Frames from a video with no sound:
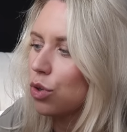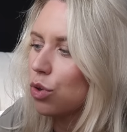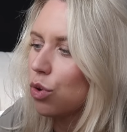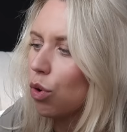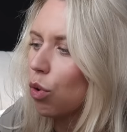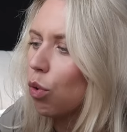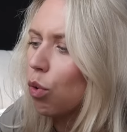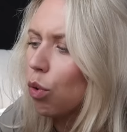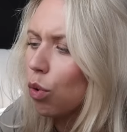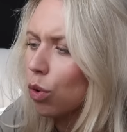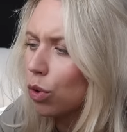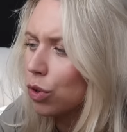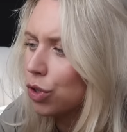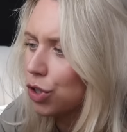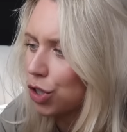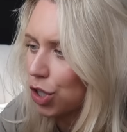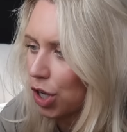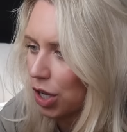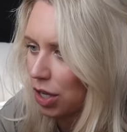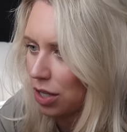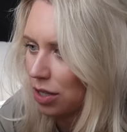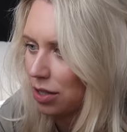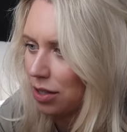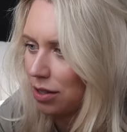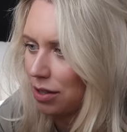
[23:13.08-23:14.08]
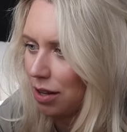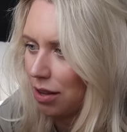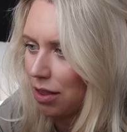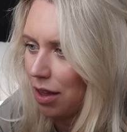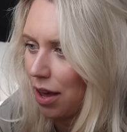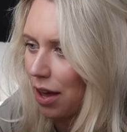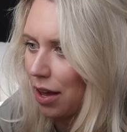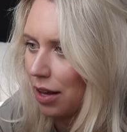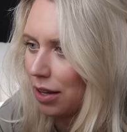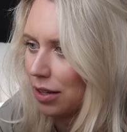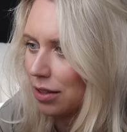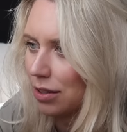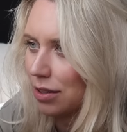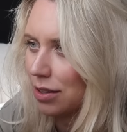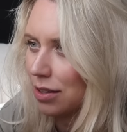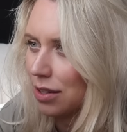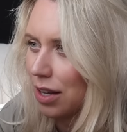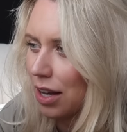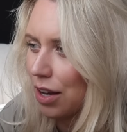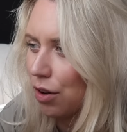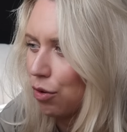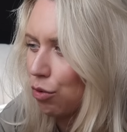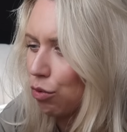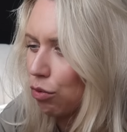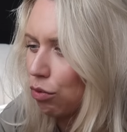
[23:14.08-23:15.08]
gorgeous things,
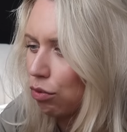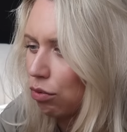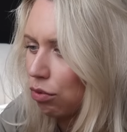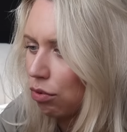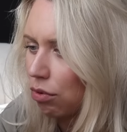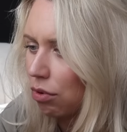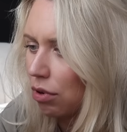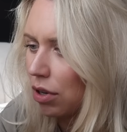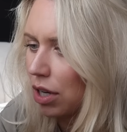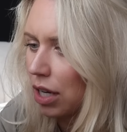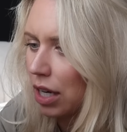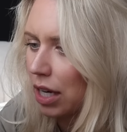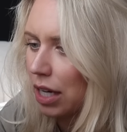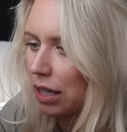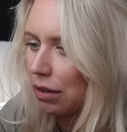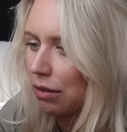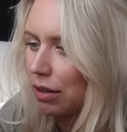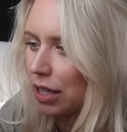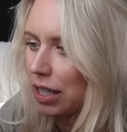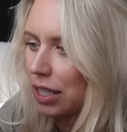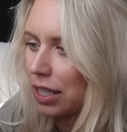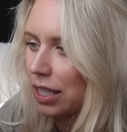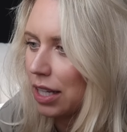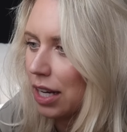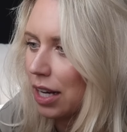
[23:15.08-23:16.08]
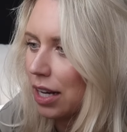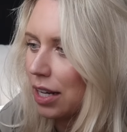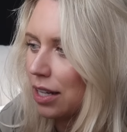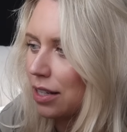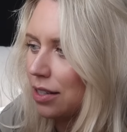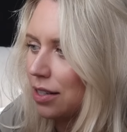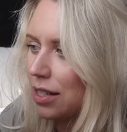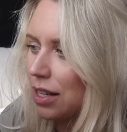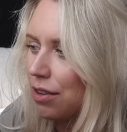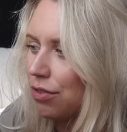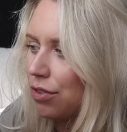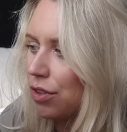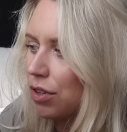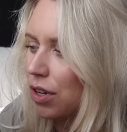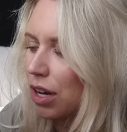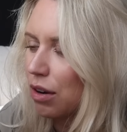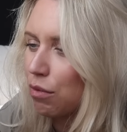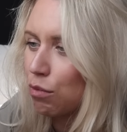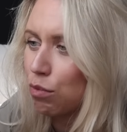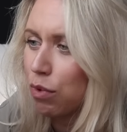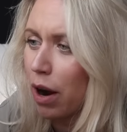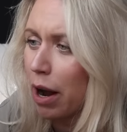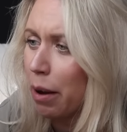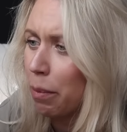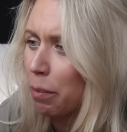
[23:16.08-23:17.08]
like really, really nice. Even like
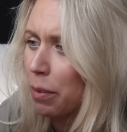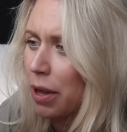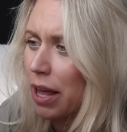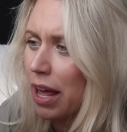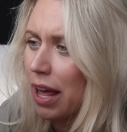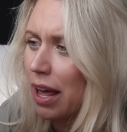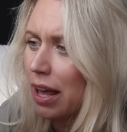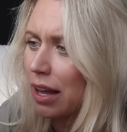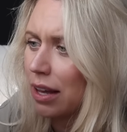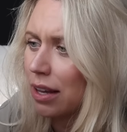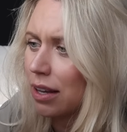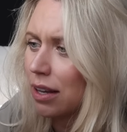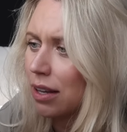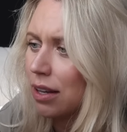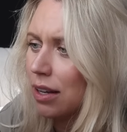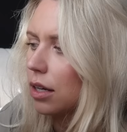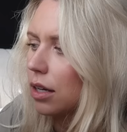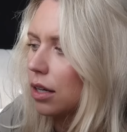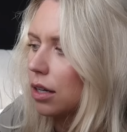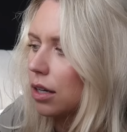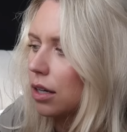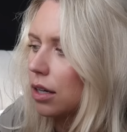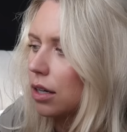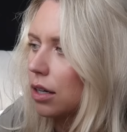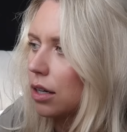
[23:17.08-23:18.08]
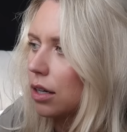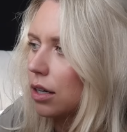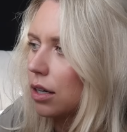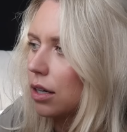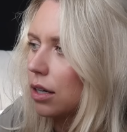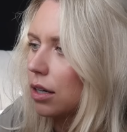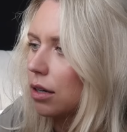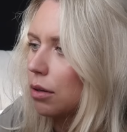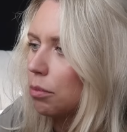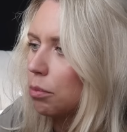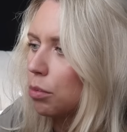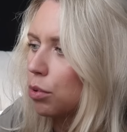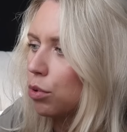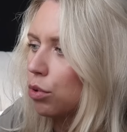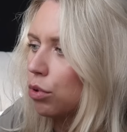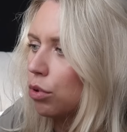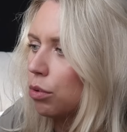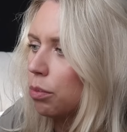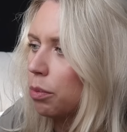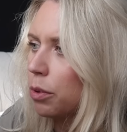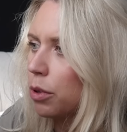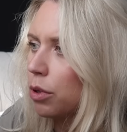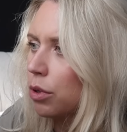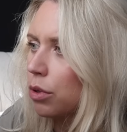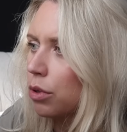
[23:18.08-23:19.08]
wrapping, oh,
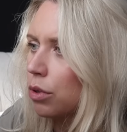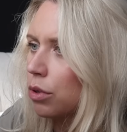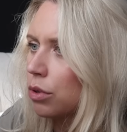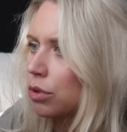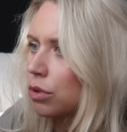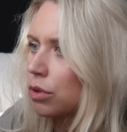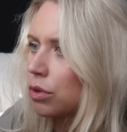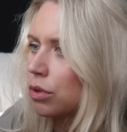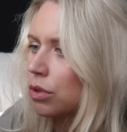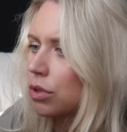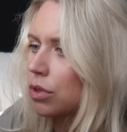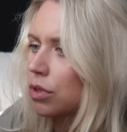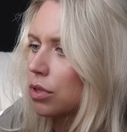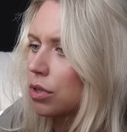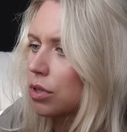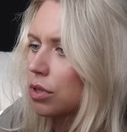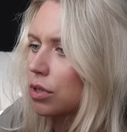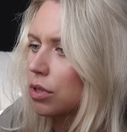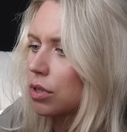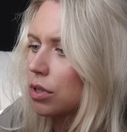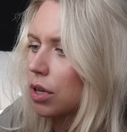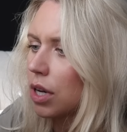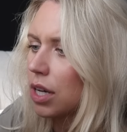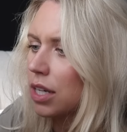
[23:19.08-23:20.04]
baubles.